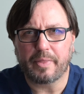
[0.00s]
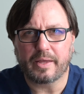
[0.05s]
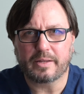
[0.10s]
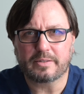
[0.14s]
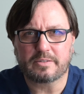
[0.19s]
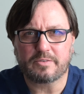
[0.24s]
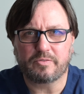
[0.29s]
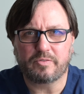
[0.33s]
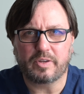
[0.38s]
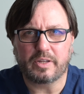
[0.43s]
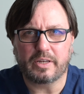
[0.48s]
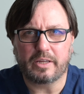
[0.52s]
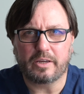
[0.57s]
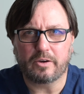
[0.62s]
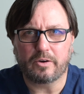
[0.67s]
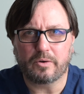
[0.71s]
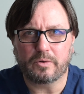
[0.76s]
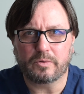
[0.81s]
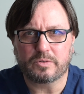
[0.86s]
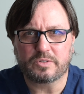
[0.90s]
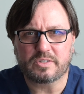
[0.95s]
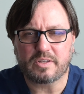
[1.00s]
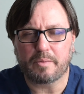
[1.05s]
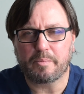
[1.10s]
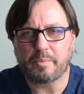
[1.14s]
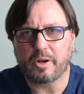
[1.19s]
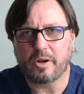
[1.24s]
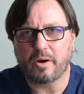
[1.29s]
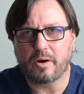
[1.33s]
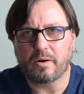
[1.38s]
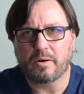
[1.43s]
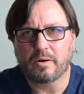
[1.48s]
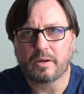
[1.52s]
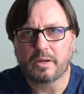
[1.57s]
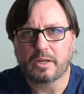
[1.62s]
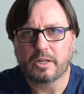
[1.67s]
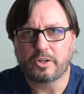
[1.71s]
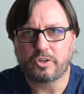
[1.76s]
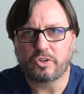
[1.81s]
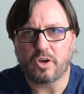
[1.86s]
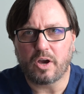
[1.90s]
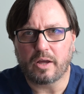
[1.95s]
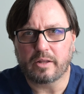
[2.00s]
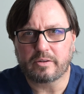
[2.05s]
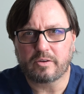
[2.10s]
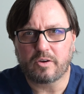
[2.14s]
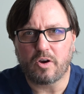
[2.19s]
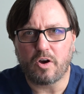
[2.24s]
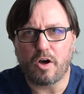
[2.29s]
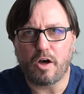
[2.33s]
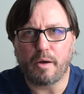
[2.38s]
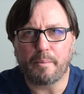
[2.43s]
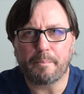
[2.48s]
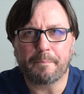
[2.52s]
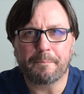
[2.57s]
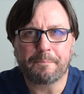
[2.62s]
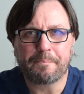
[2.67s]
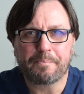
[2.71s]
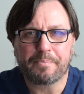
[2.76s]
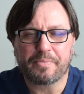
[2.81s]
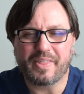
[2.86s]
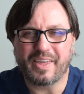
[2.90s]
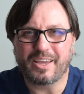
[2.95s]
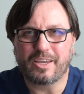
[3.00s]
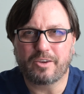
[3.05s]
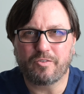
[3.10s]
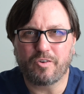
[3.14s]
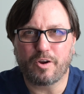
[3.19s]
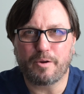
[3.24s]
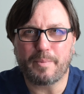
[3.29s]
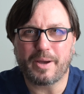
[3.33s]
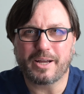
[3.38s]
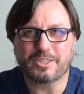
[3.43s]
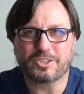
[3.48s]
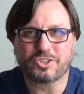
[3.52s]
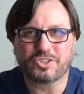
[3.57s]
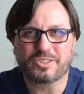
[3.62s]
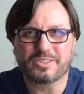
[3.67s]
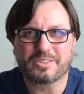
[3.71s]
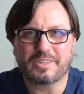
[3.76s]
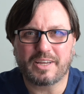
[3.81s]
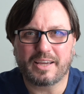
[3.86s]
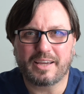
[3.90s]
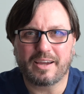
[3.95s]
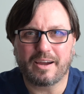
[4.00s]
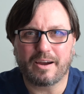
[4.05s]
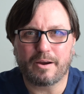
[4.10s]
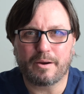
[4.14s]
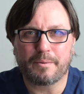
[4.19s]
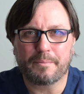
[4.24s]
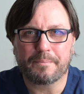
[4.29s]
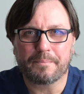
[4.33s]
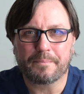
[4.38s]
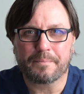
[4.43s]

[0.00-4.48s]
That's vdoseminar.com. Thank you very much. Take care.